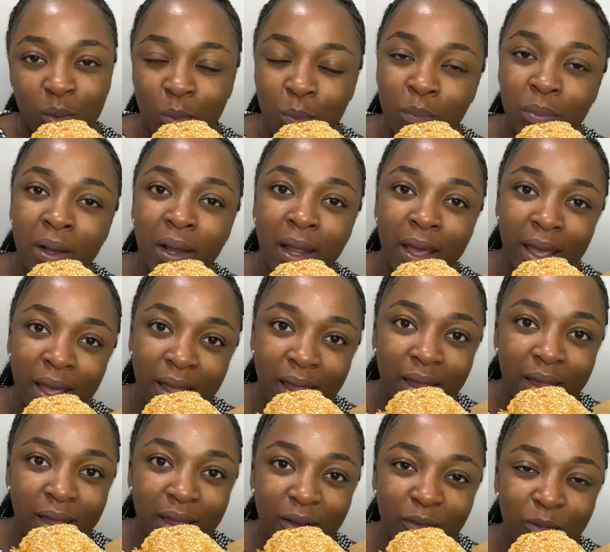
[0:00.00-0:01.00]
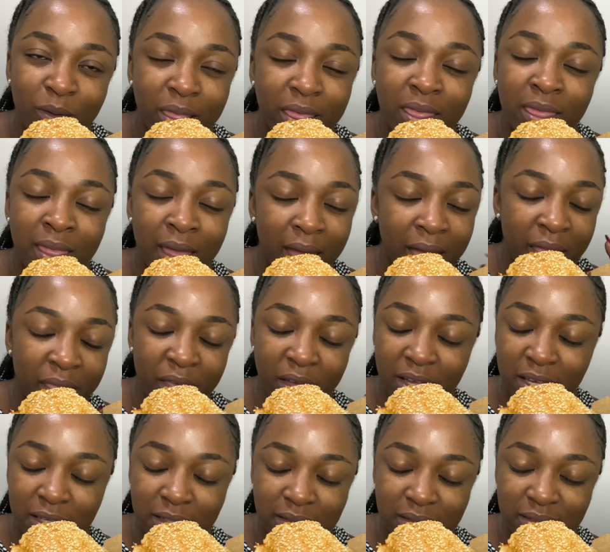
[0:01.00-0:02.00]
play with the other
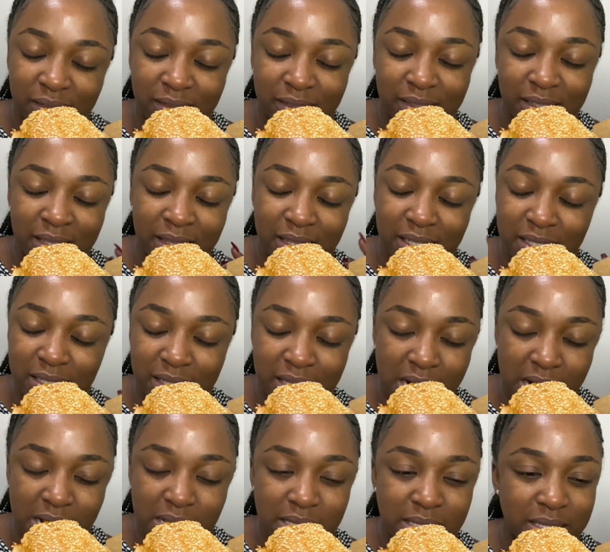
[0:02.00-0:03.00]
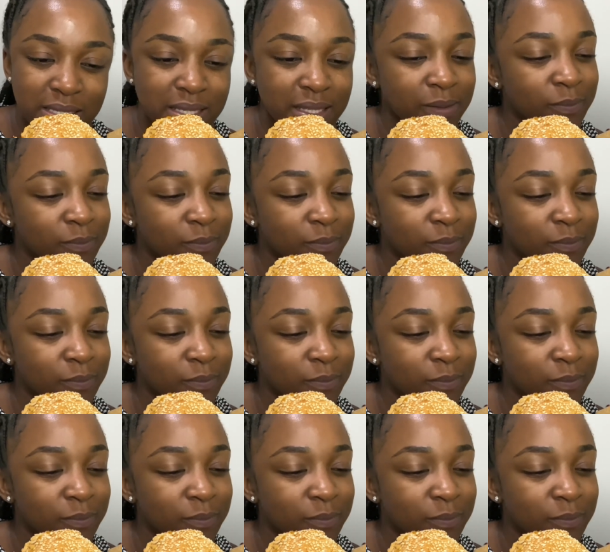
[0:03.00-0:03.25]
kids in the streets.